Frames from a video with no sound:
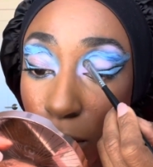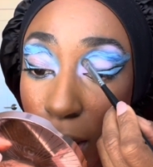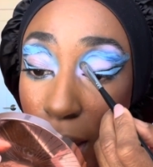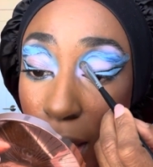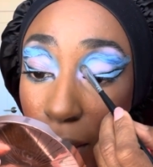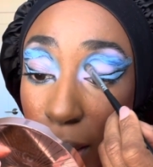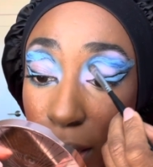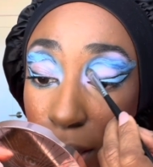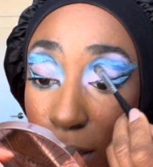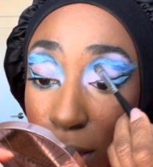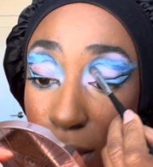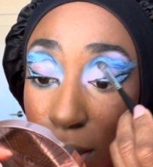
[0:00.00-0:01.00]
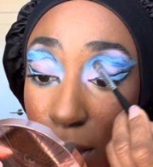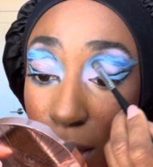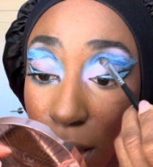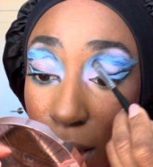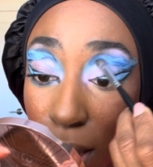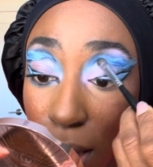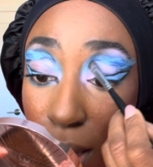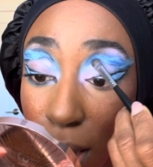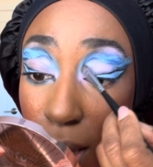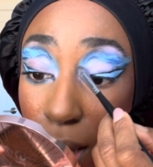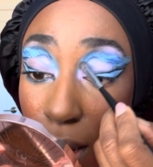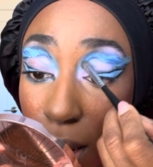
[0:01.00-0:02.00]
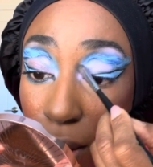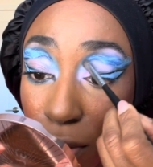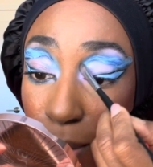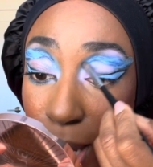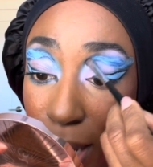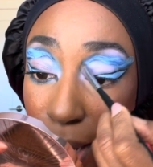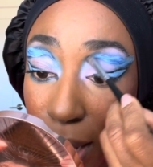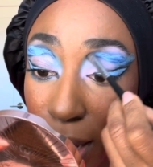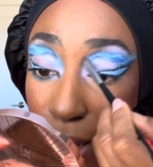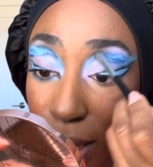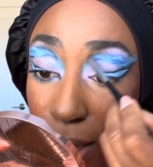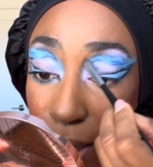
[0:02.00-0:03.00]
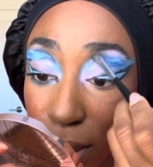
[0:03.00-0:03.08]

areas of my eye,